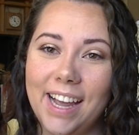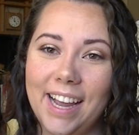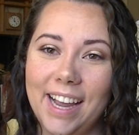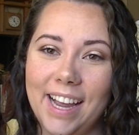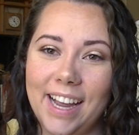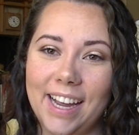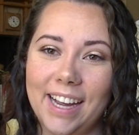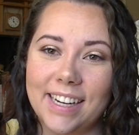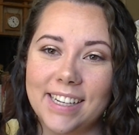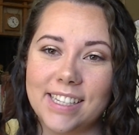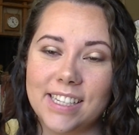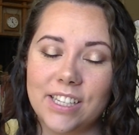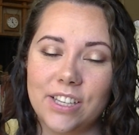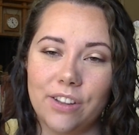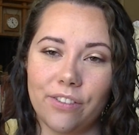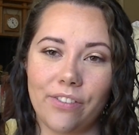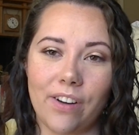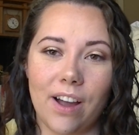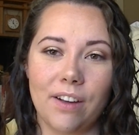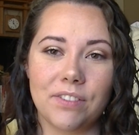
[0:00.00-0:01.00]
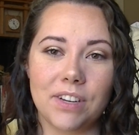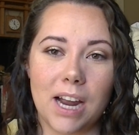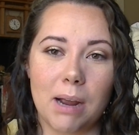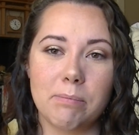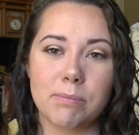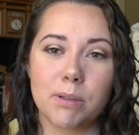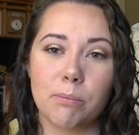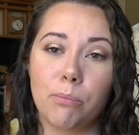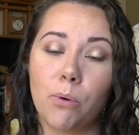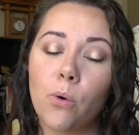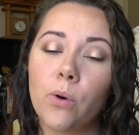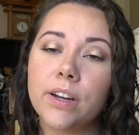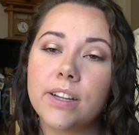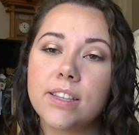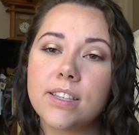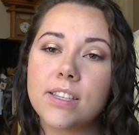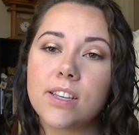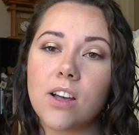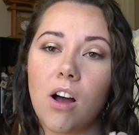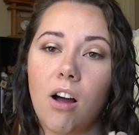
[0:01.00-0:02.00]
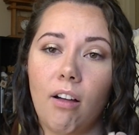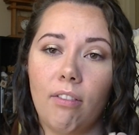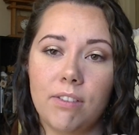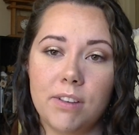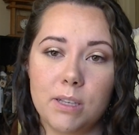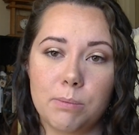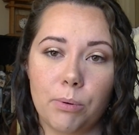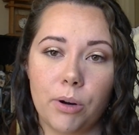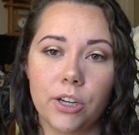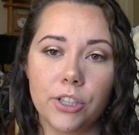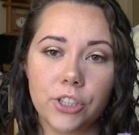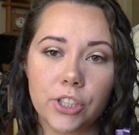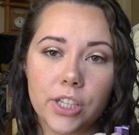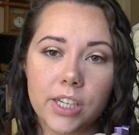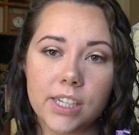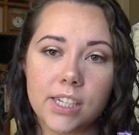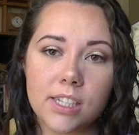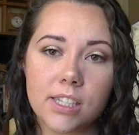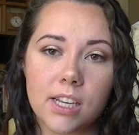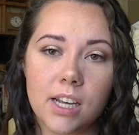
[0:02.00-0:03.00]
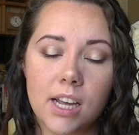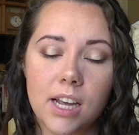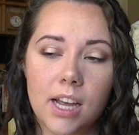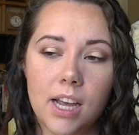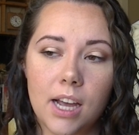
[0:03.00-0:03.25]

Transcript: it the 5 times the points on these brushes,